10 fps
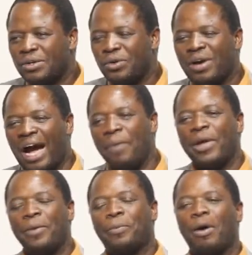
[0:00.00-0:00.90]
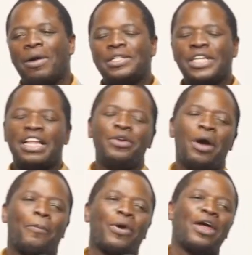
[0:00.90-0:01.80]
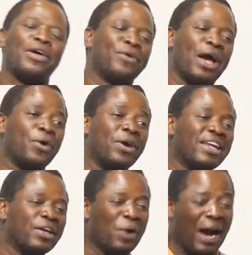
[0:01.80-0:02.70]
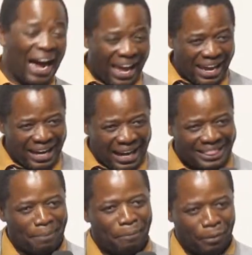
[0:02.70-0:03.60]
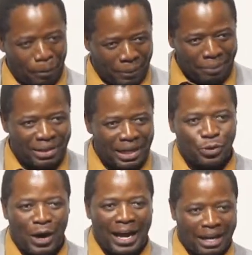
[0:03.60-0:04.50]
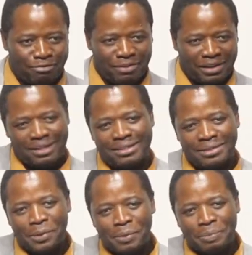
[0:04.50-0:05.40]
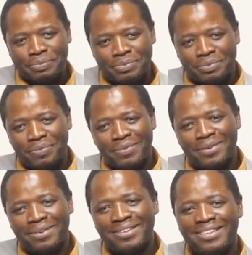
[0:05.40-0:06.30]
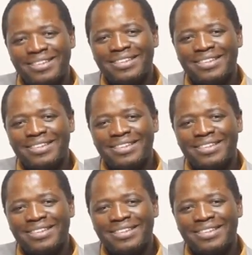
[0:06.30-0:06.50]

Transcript: You can't be in problems and then you are praying, you are yawning, you are another problem that you are having.